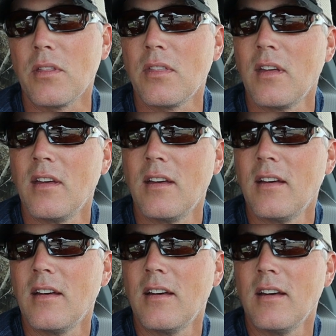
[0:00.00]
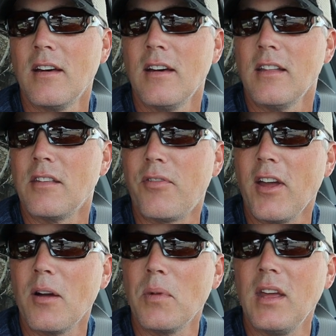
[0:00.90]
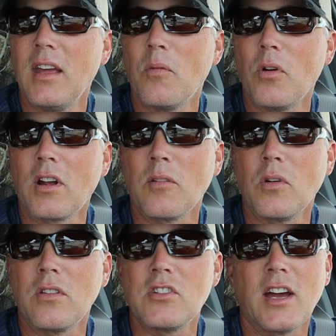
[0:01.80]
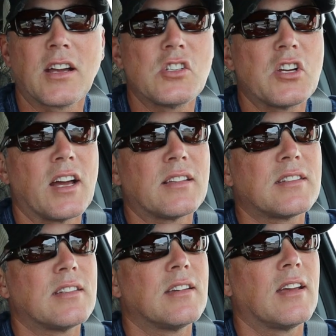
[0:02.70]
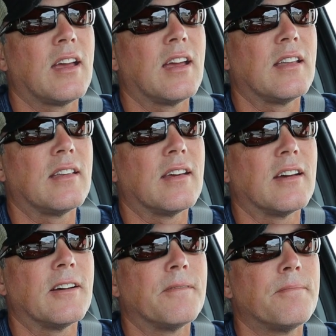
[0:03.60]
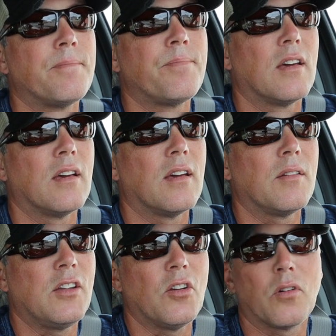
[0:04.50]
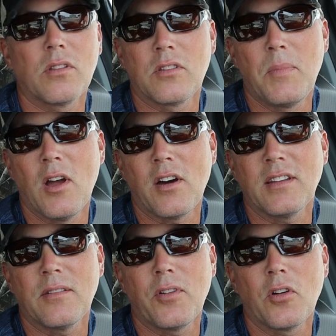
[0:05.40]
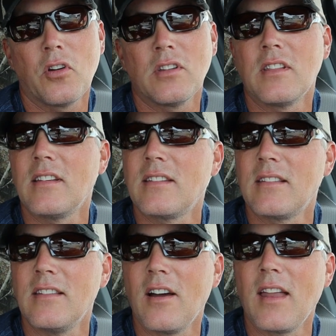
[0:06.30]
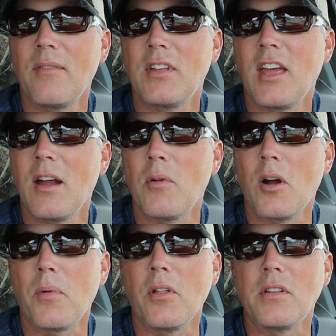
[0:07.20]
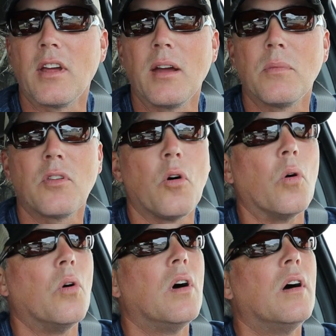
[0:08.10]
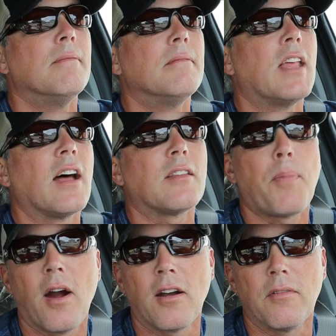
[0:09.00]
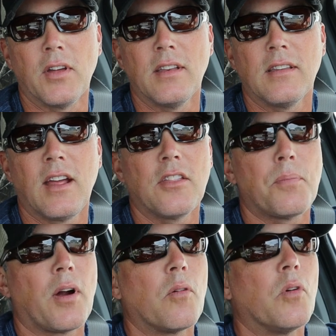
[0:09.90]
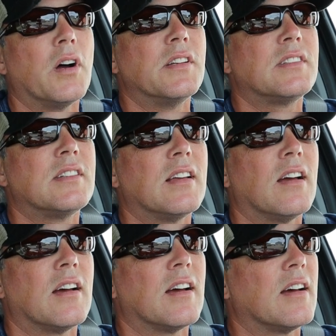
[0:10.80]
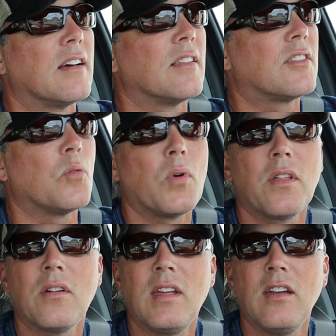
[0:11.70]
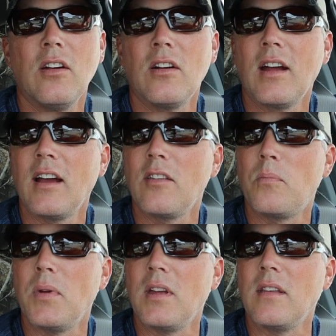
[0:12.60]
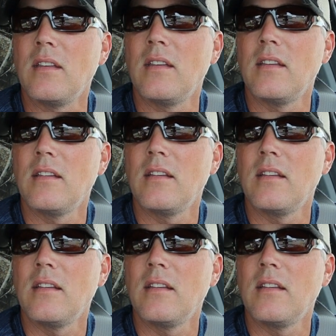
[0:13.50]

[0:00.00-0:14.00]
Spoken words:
with the family and working with Jack and Jess. And, you know, to be honest, it felt good to just not have the camera up all the time. So that's part of it. The other part was the weather here has been